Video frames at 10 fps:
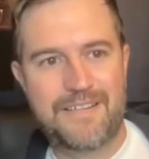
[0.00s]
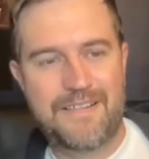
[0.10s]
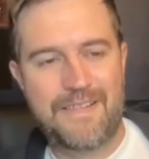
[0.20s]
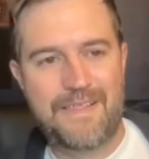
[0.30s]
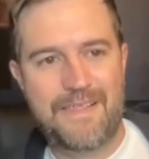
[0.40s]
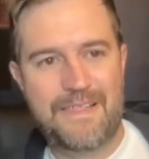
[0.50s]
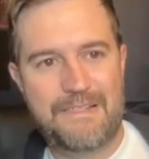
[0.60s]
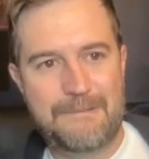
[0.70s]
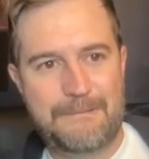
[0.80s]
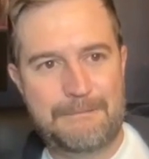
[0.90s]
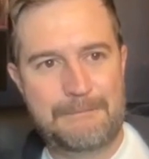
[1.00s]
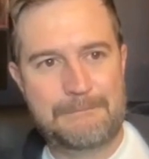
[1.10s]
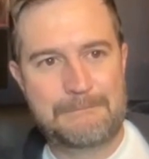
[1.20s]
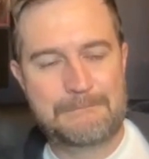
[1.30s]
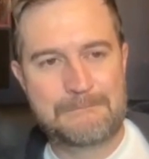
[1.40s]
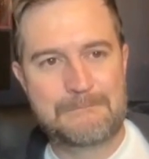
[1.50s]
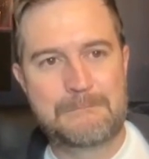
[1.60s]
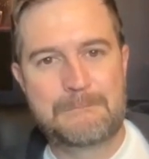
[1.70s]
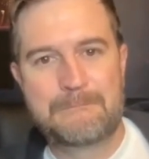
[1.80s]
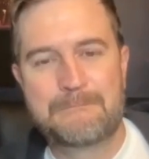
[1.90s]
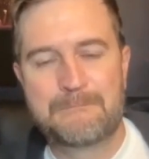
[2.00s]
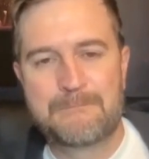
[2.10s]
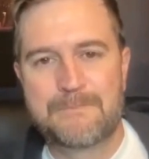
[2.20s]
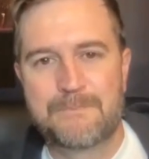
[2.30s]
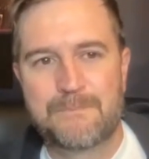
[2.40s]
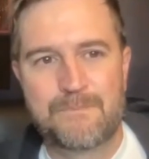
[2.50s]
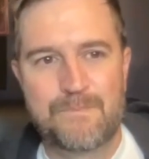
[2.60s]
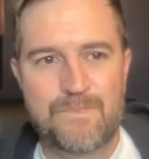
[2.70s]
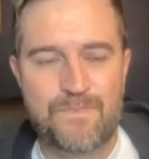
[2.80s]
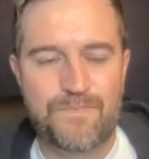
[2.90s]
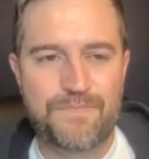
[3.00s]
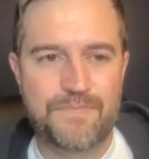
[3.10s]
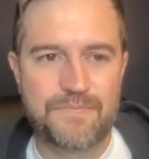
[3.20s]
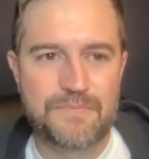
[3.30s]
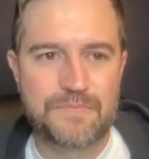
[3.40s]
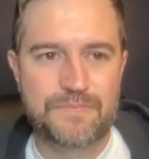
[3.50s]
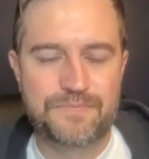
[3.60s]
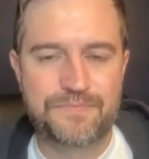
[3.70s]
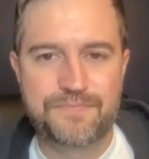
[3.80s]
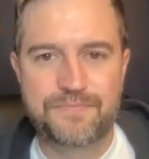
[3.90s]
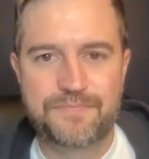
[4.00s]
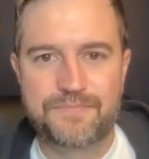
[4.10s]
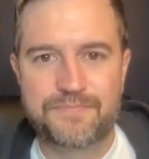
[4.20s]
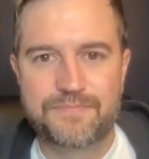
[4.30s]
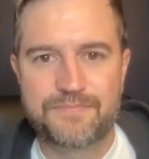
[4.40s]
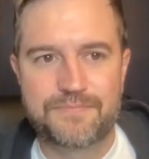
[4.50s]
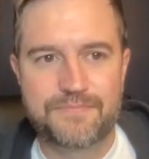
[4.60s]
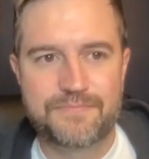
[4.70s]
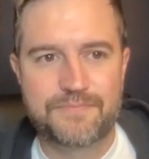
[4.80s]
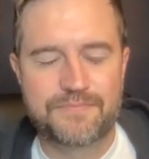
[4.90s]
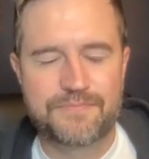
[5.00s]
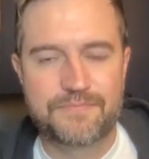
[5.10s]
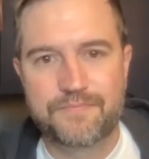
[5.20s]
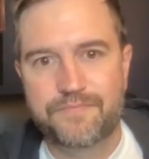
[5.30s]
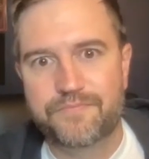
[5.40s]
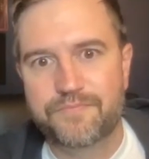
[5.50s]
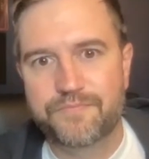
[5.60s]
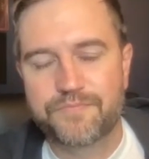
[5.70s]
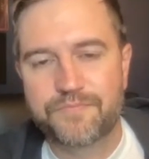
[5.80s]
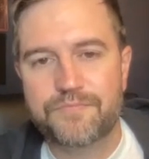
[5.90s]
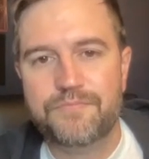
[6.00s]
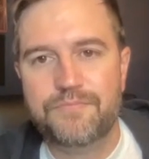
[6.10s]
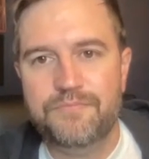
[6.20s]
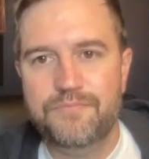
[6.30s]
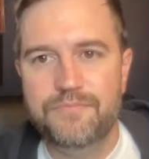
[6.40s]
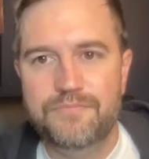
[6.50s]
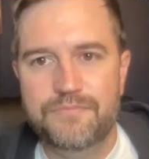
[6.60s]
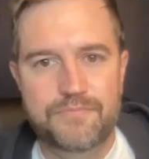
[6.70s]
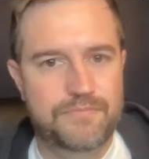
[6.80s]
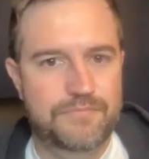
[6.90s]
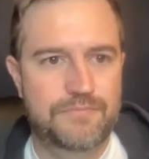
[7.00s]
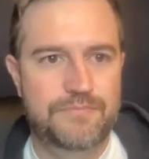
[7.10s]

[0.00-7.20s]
This person isn't speaking.